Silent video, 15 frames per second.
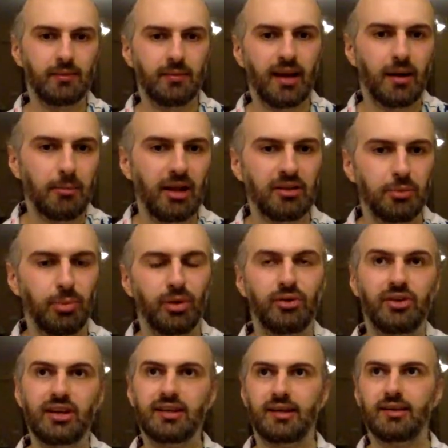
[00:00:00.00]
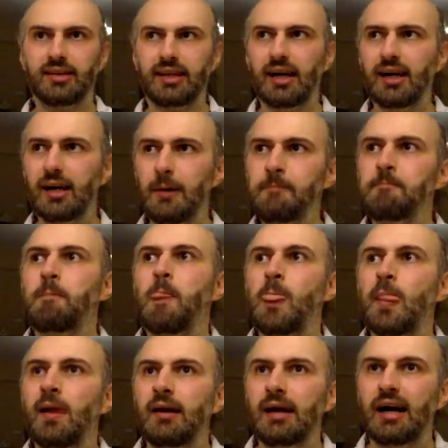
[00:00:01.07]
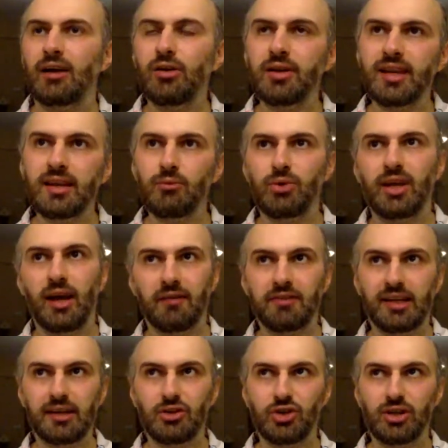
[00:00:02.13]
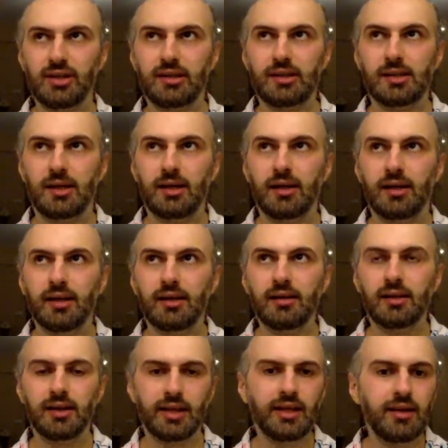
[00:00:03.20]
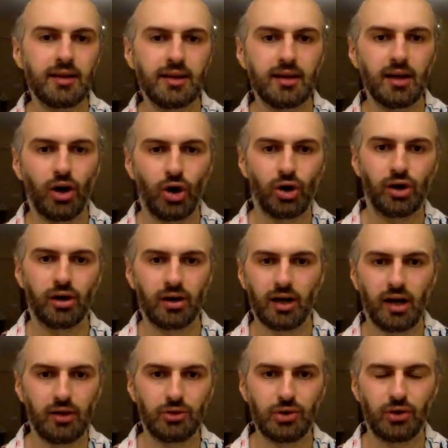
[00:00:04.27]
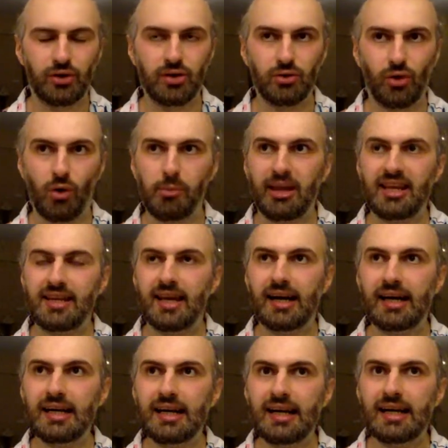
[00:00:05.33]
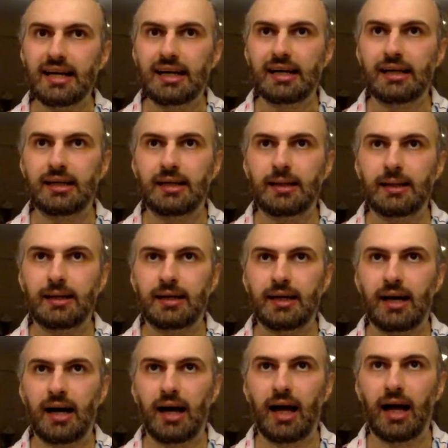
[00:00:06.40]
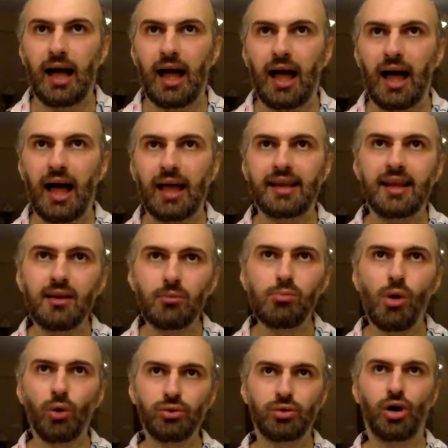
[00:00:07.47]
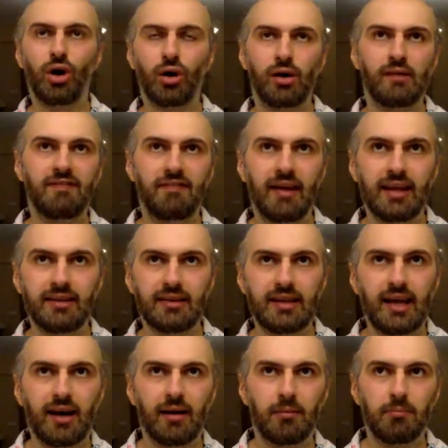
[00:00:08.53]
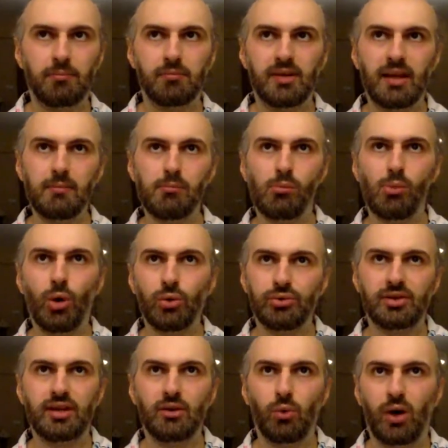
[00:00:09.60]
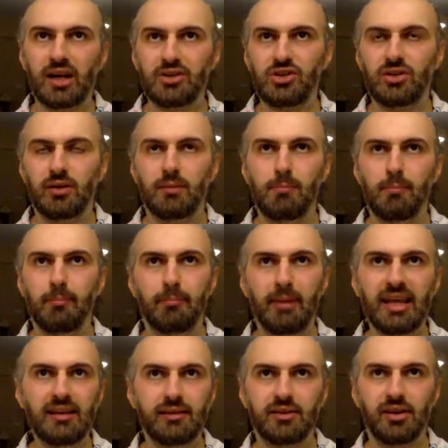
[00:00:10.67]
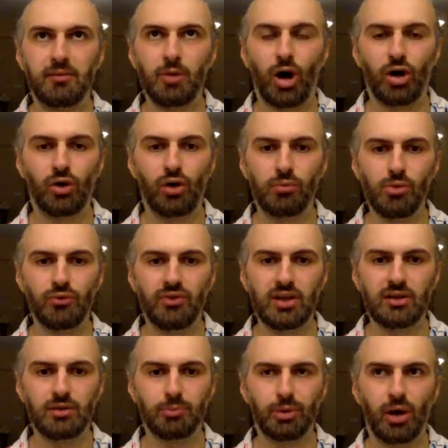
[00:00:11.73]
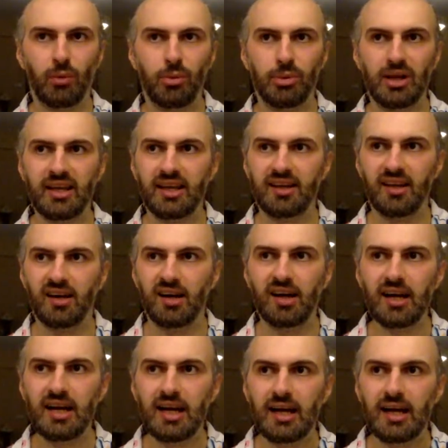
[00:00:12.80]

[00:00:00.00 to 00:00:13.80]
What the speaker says: are multiple reasons. I don't think we have such an indie horror culture in Romania. I think most horror fans they mostly watch mainstream horror movies, probably in at